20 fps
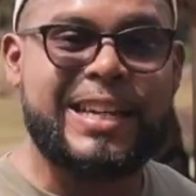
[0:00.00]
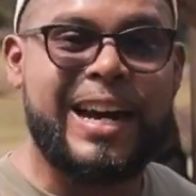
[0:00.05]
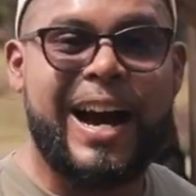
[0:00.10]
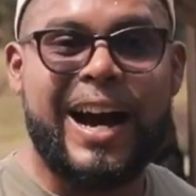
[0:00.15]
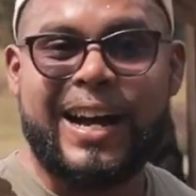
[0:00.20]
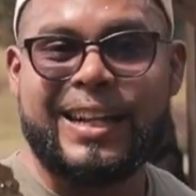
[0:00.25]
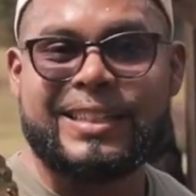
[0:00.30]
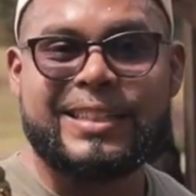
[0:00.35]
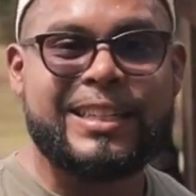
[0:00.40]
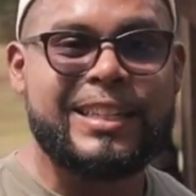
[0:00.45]
your
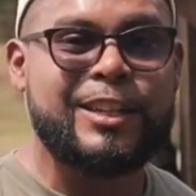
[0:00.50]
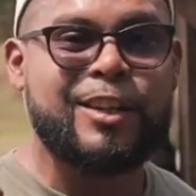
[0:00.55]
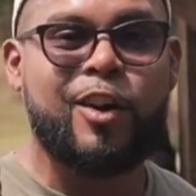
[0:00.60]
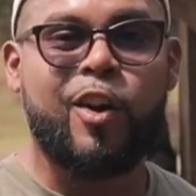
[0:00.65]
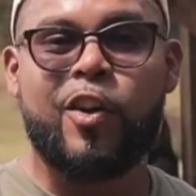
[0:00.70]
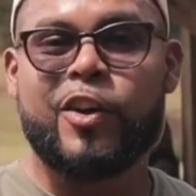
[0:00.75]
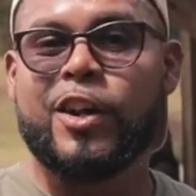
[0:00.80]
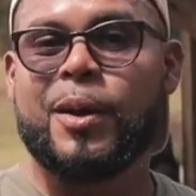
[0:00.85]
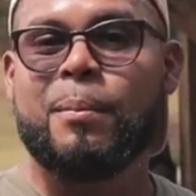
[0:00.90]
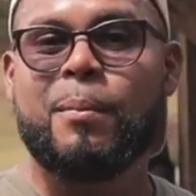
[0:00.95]
auntie
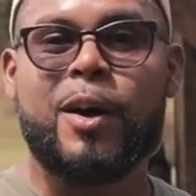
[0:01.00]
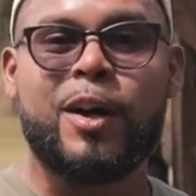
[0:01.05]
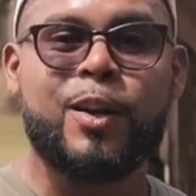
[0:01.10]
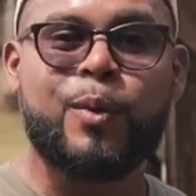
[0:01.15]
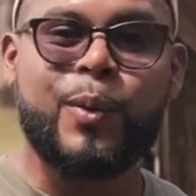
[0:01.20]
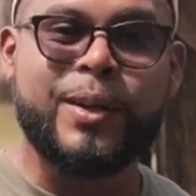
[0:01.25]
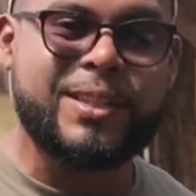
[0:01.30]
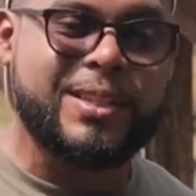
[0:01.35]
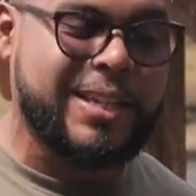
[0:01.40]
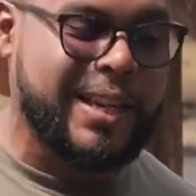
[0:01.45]
or your mother
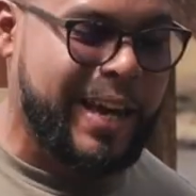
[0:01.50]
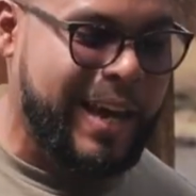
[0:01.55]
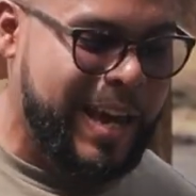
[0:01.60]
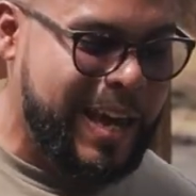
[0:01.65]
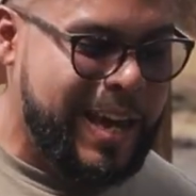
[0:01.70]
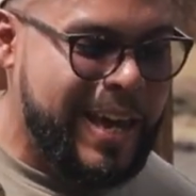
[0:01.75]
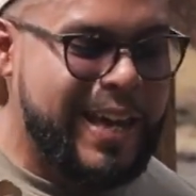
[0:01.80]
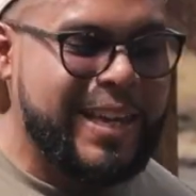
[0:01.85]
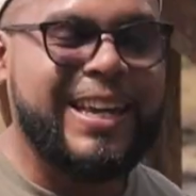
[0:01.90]
would say,